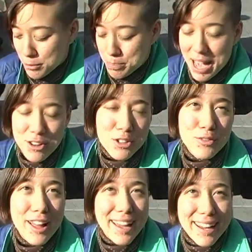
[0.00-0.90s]
the banners
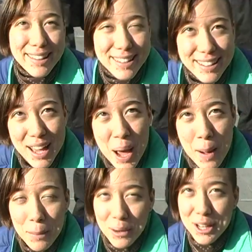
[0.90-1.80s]
flying in the
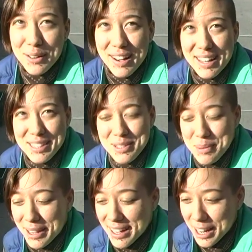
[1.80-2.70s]
morning rays.
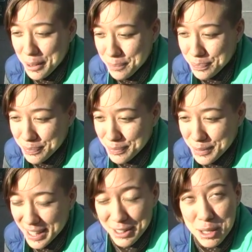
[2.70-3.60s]
But
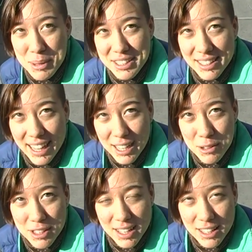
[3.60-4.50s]
got a little bit delayed
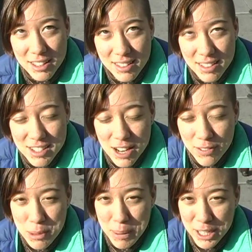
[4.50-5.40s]
with getting the stuff
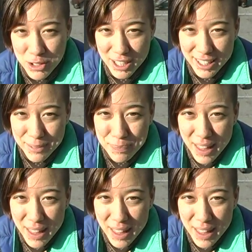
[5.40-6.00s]
on the bike trailer.